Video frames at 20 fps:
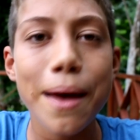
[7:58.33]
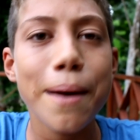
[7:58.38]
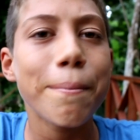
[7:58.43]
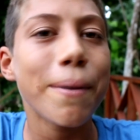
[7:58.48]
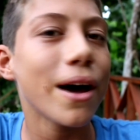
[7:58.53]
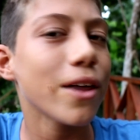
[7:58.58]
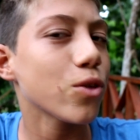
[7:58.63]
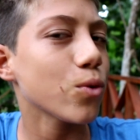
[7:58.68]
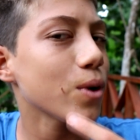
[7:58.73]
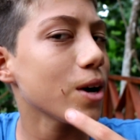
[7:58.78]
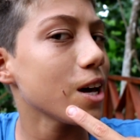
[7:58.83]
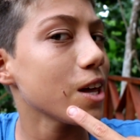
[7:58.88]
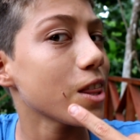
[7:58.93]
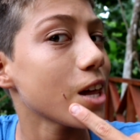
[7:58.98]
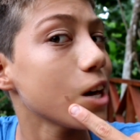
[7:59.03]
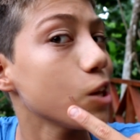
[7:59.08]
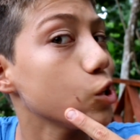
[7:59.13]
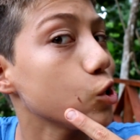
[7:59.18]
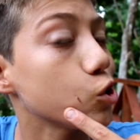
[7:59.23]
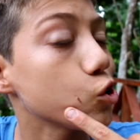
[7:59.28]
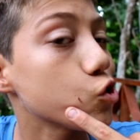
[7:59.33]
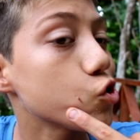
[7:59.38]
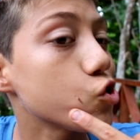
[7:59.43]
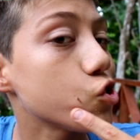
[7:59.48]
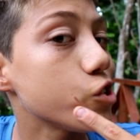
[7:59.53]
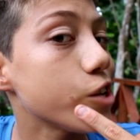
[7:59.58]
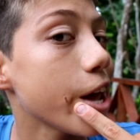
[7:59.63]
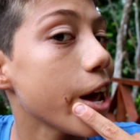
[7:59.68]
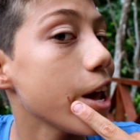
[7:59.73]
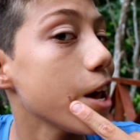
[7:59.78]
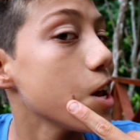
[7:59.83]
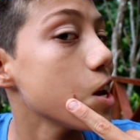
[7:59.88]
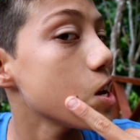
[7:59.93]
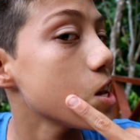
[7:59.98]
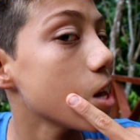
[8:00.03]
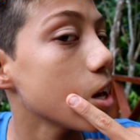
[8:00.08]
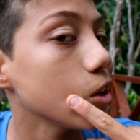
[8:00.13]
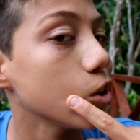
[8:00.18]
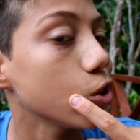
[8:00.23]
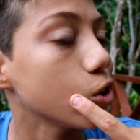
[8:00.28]
By the way, that little stain,
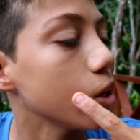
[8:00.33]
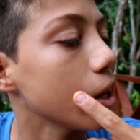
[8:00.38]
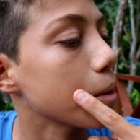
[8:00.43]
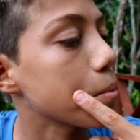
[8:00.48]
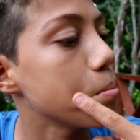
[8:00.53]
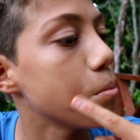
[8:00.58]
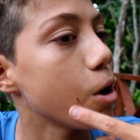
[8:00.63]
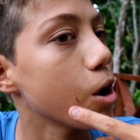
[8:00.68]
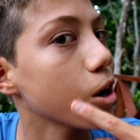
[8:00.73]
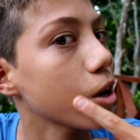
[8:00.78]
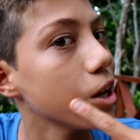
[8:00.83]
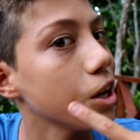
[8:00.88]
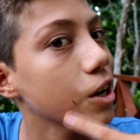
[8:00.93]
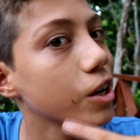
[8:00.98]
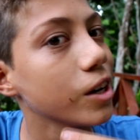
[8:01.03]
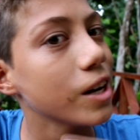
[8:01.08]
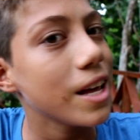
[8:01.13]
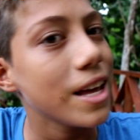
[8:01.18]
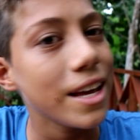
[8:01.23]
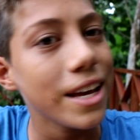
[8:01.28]
that little like mark here,